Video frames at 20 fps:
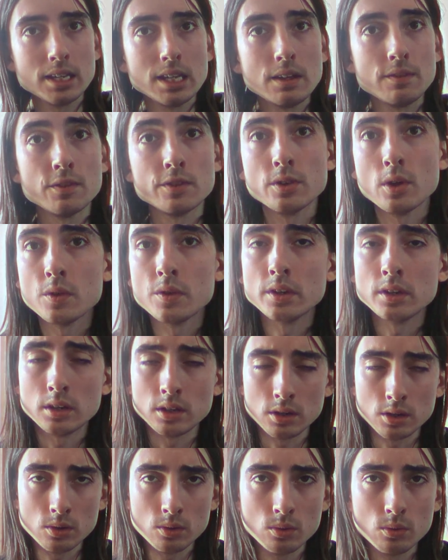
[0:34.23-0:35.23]
even though
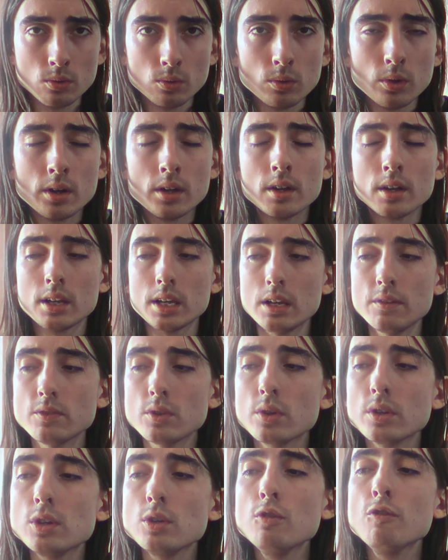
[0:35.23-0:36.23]

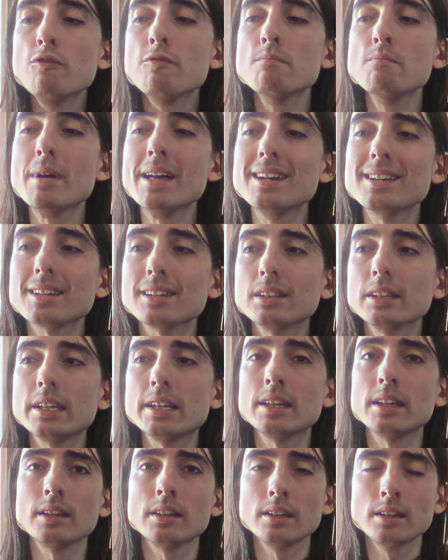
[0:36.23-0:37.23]
you've
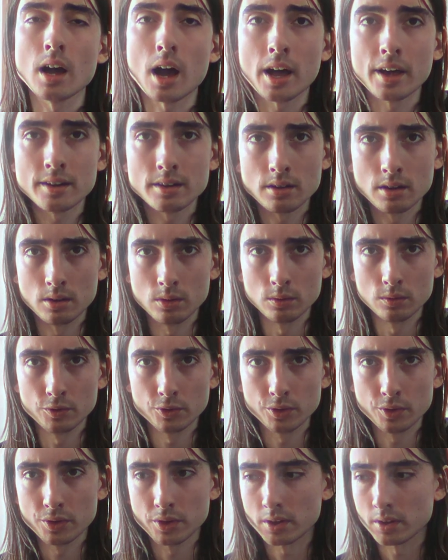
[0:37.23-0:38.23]
mentally gotten
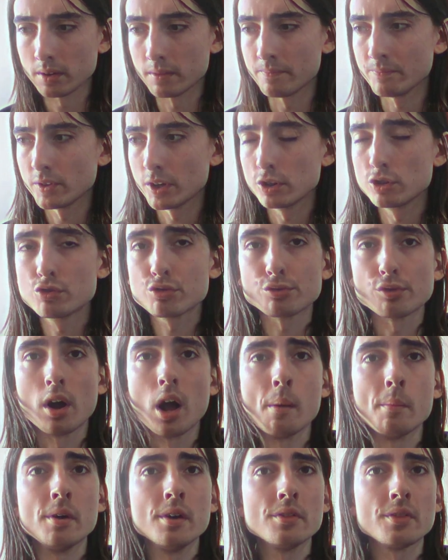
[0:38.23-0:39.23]
over the
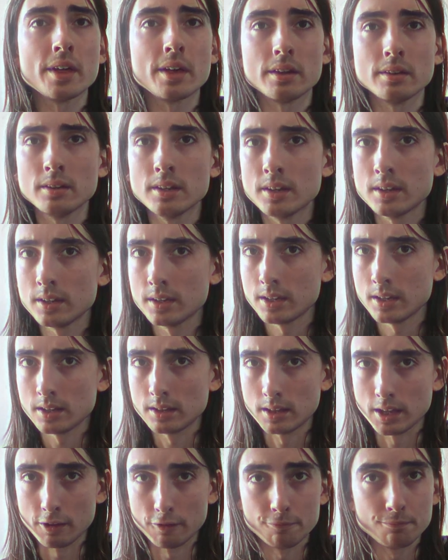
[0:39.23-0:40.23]
trauma that
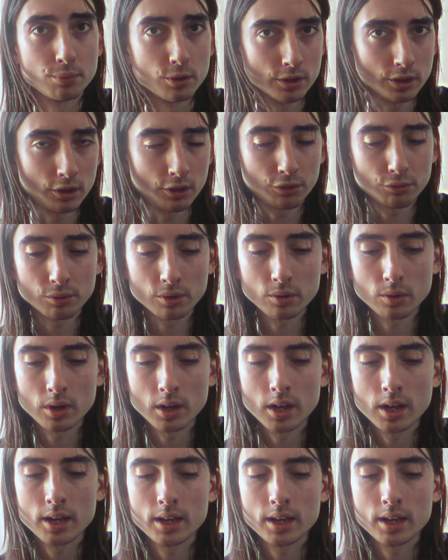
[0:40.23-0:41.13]
they've put you through,